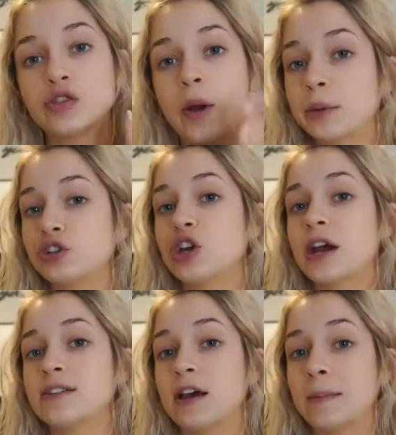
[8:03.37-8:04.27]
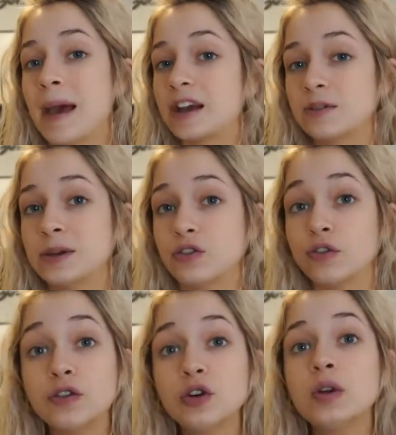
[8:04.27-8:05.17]
So I'm gonna show you guys how to maximize your
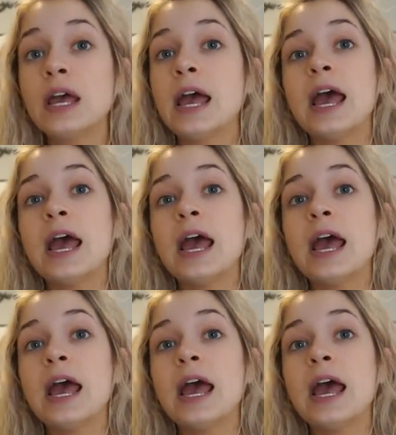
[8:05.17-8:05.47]
food